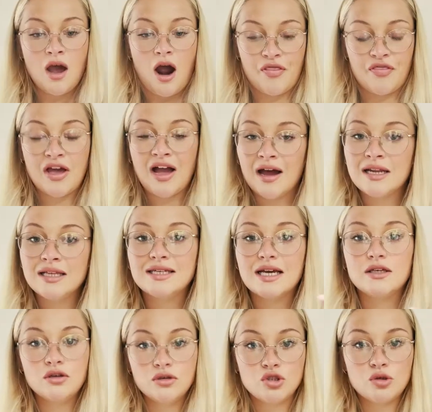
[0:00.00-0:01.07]
I think I need to get
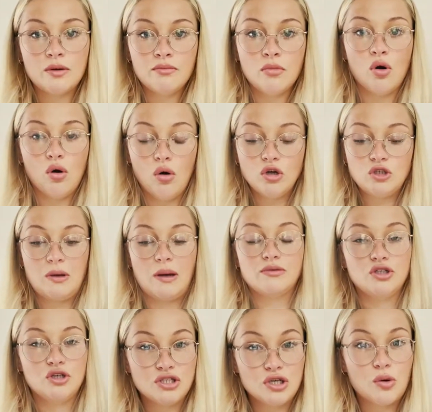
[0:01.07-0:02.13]
used to it more to be able
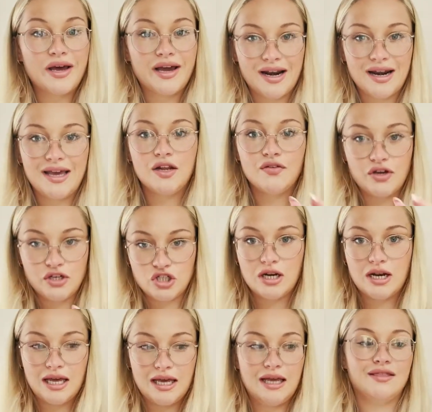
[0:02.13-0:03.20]
to use it quickly and
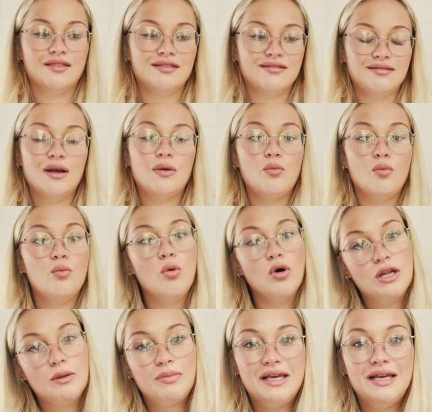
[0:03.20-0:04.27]
efficiently, and would
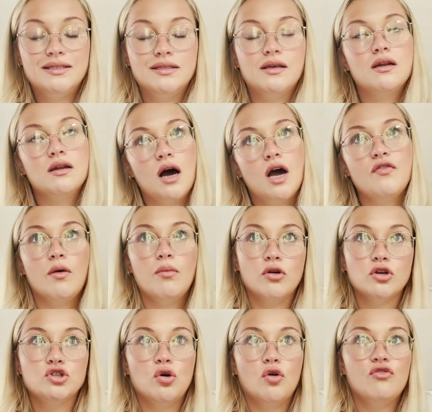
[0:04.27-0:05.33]
it be easier than a knife? I'm not
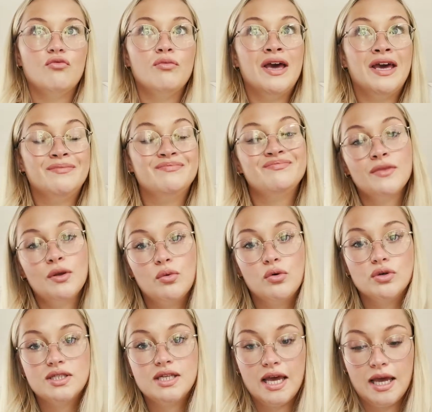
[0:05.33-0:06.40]
sure for me, we'll
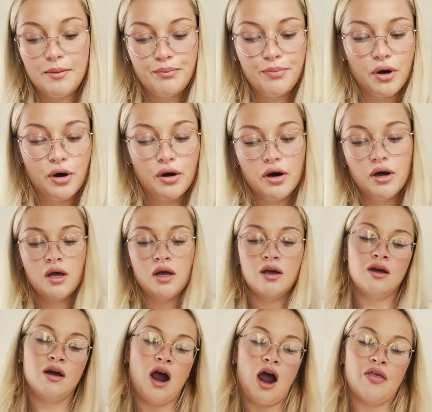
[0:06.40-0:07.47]
see. But
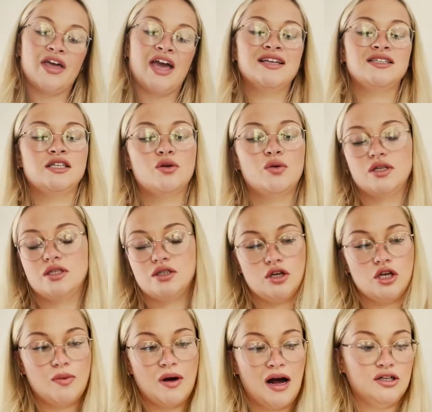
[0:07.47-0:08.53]
I think 18 quid isn't
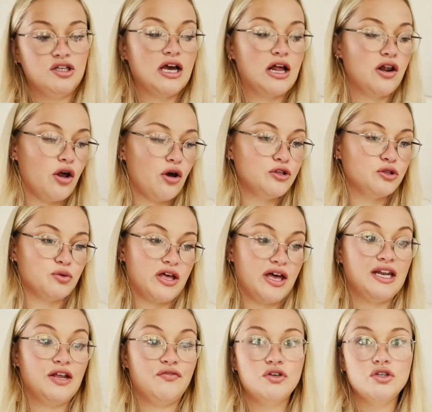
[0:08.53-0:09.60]
too bad. You get loads with it,
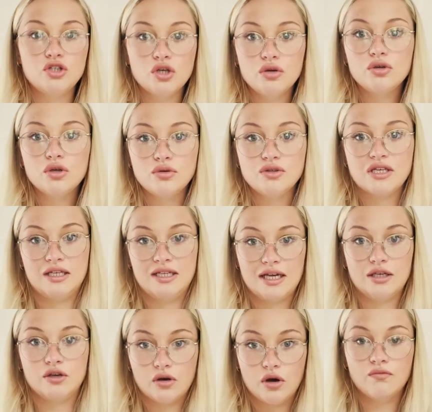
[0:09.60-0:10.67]
and if you do use it and
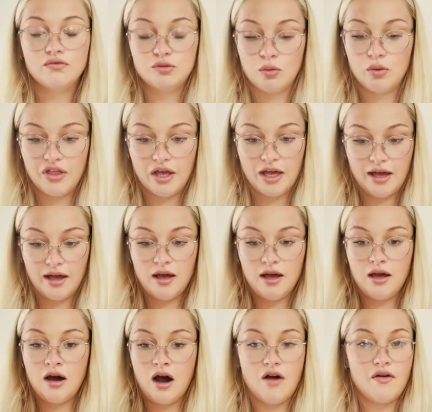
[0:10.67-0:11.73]
you're comfortable with it,
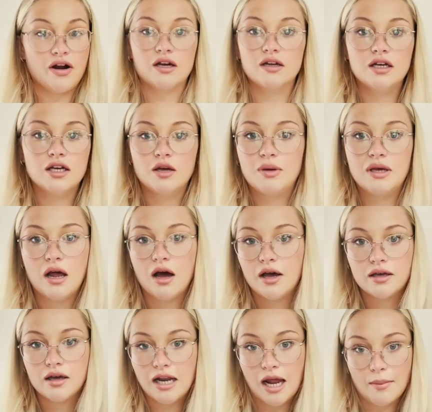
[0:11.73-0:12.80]
I reckon it could be
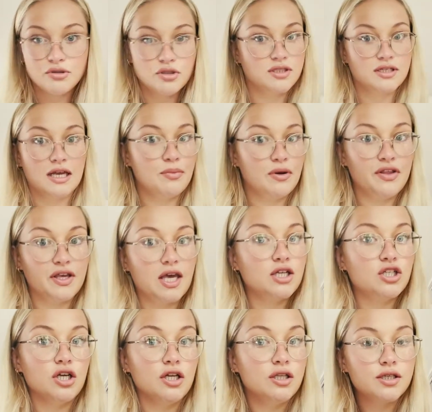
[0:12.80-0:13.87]
like an absolute staple in the
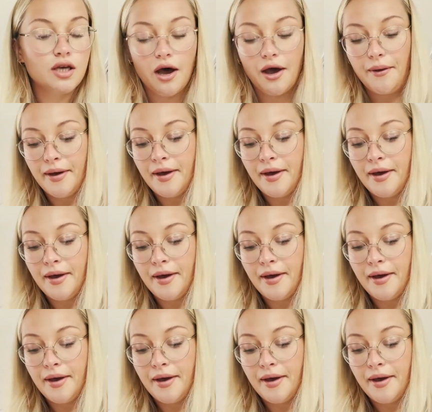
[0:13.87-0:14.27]
kitchen. So